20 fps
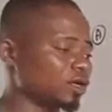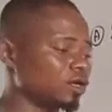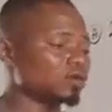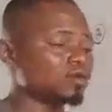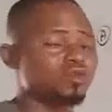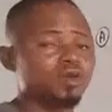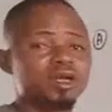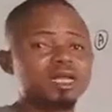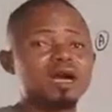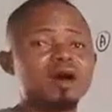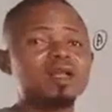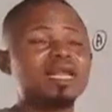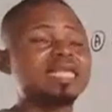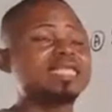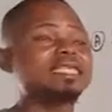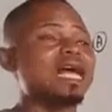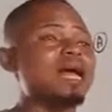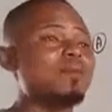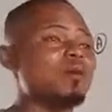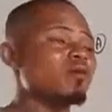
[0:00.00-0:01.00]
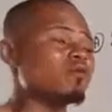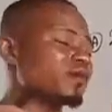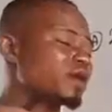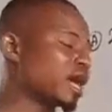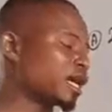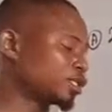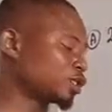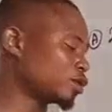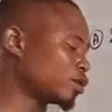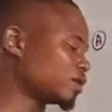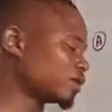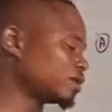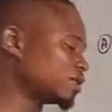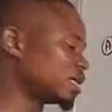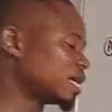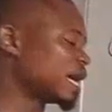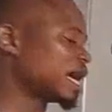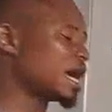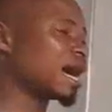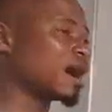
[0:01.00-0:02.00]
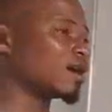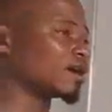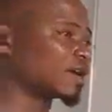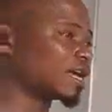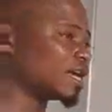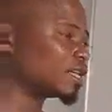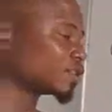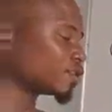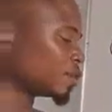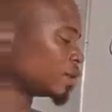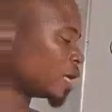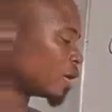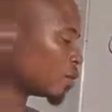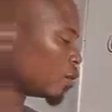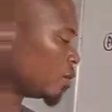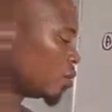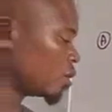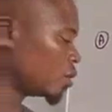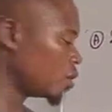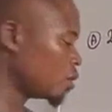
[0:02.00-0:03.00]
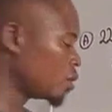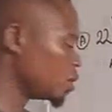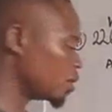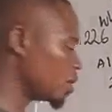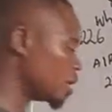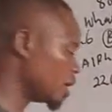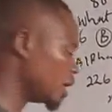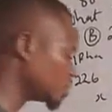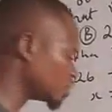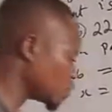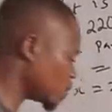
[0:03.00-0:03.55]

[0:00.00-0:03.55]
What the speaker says: So the only type of reaction alkanes undergo is